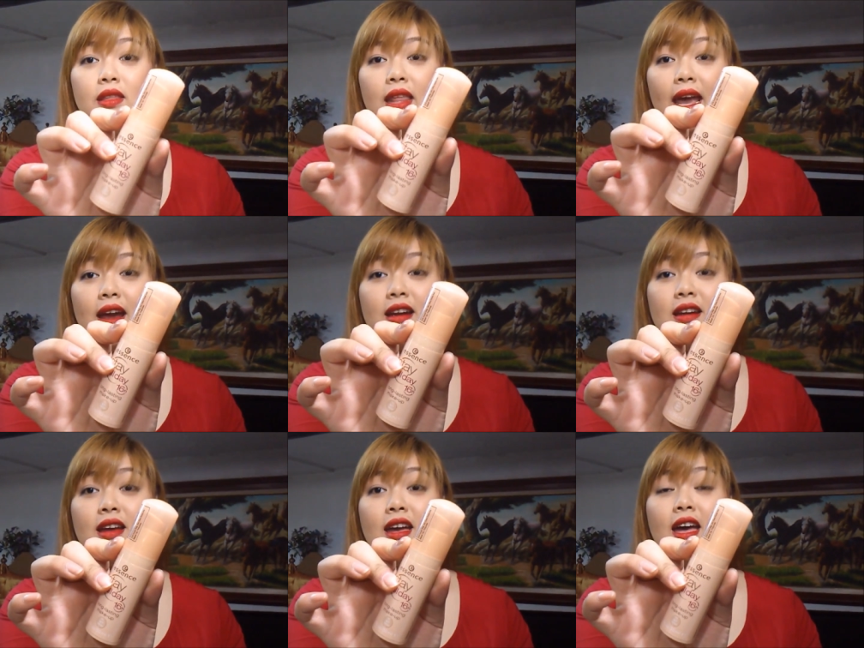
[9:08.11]
There.
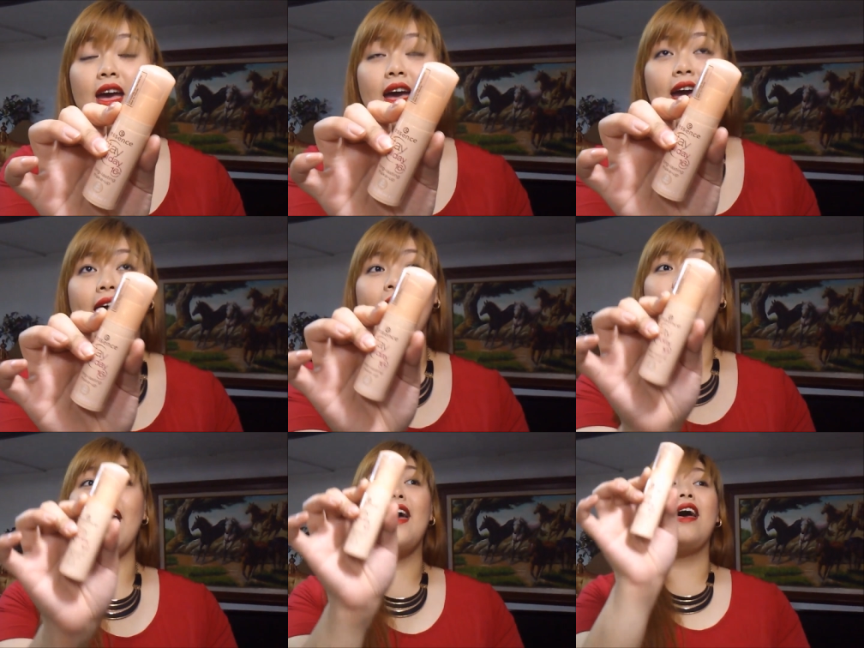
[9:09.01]

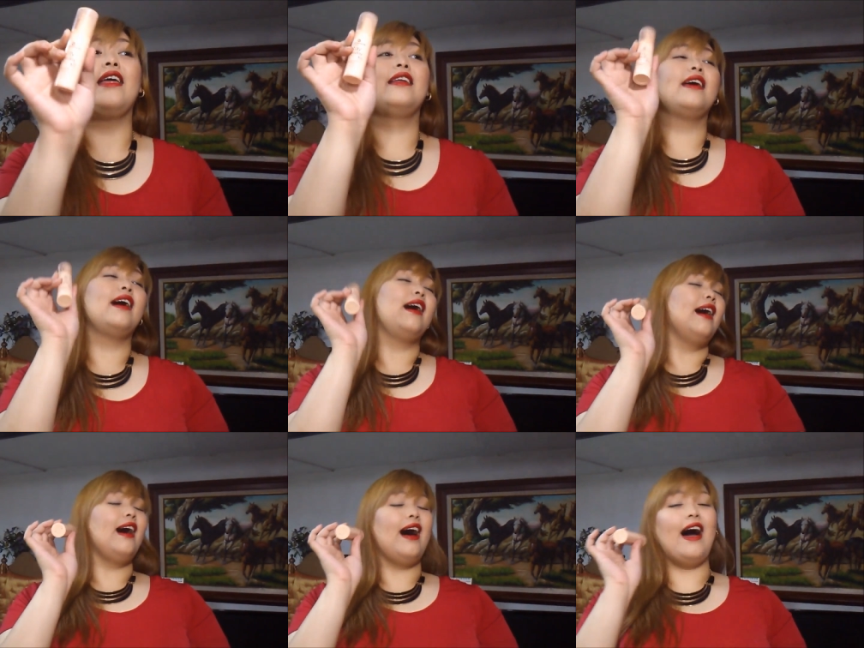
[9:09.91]
And
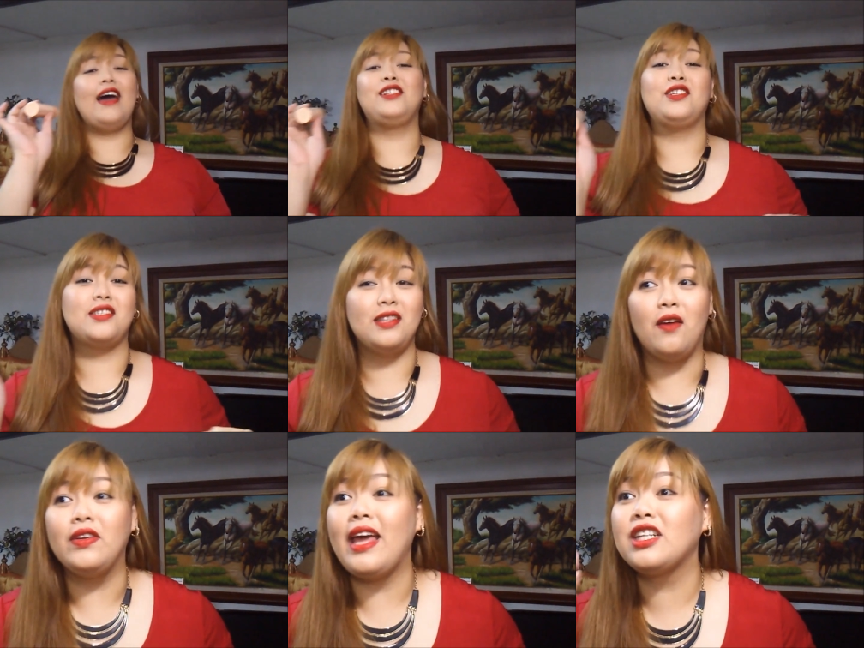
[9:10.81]
I just
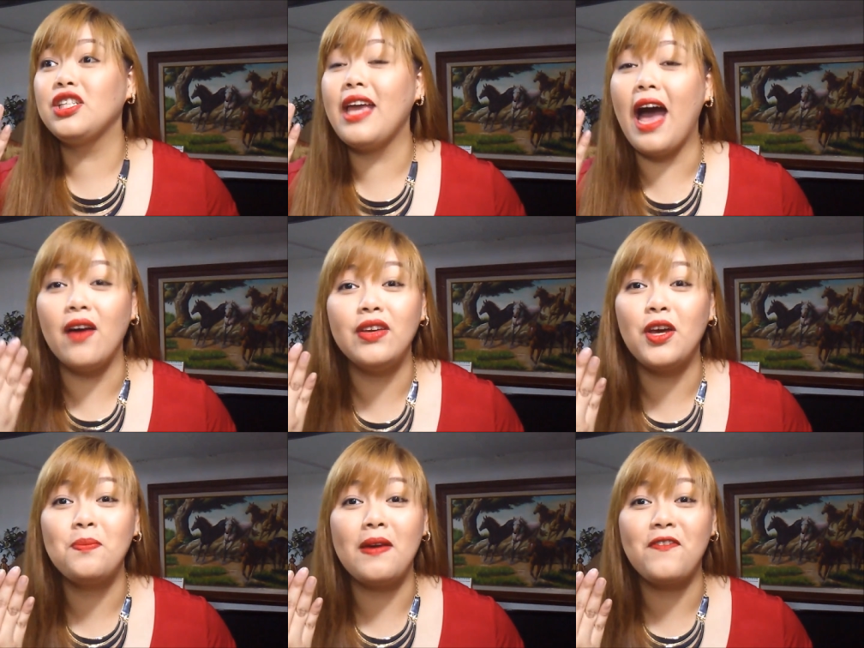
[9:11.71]
love it. I actually have it
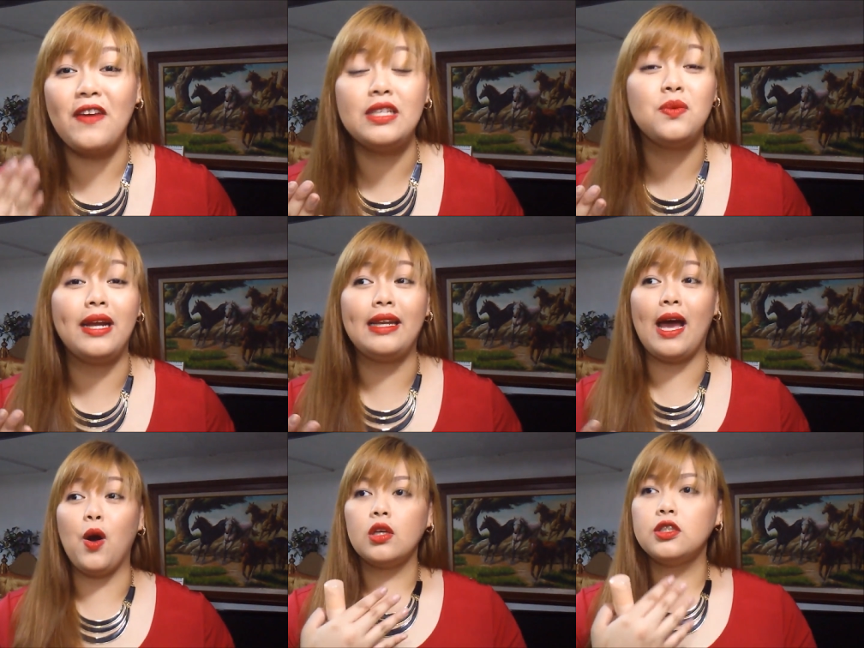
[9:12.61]
on my face right now.